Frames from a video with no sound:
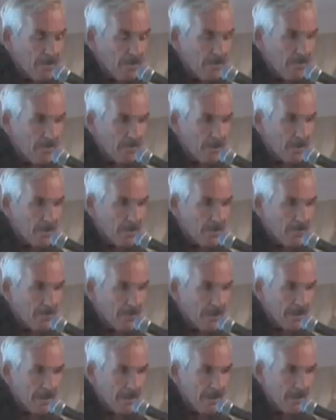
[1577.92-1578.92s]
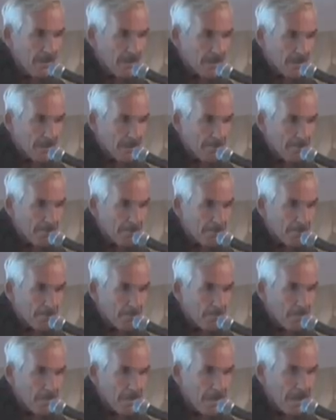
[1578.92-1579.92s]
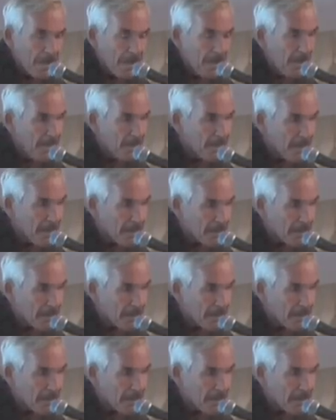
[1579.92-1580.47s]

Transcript: Pyramid of Giza, is